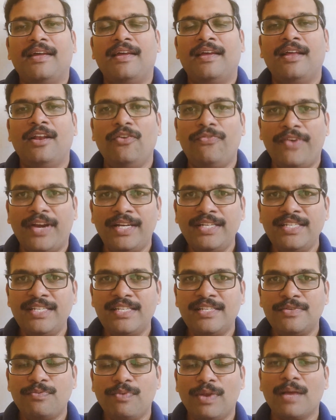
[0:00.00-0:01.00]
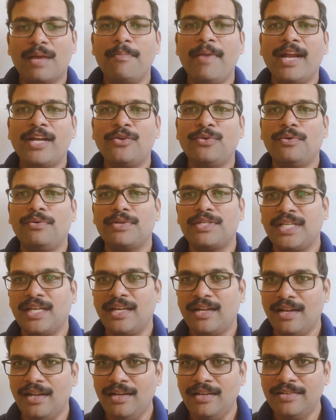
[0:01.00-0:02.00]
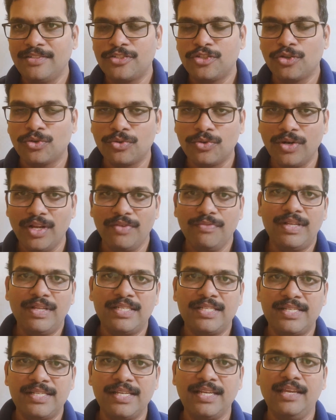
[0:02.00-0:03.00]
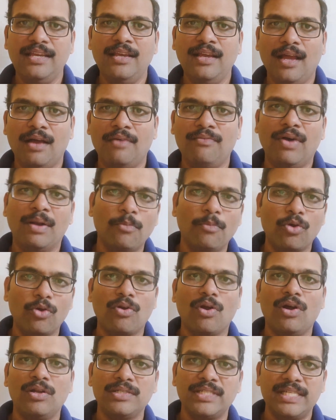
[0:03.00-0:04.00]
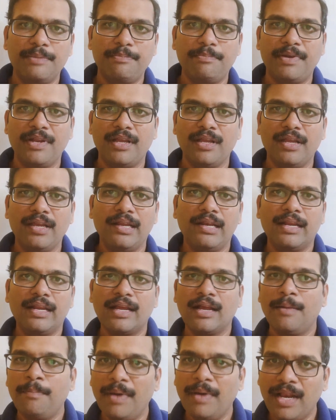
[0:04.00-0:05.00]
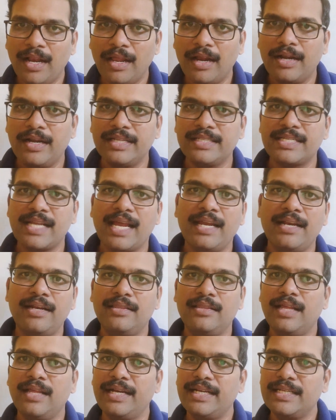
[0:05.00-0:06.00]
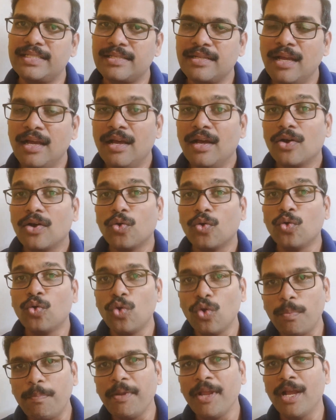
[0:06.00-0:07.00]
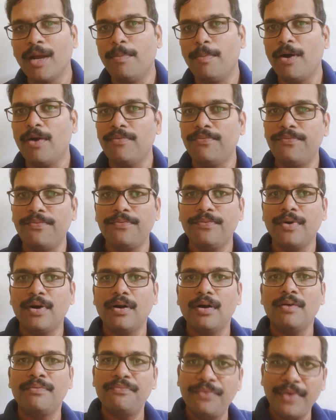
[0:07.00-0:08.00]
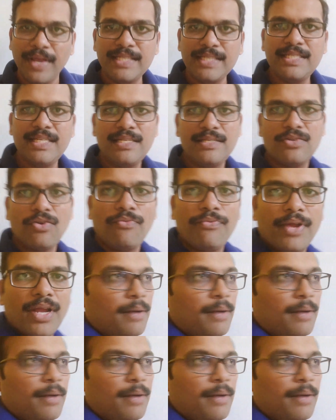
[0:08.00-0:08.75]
Hello friends, welcome back to our channel. So today we'll see uh, one more concept in compiler design that is grouping up of uh, phases of a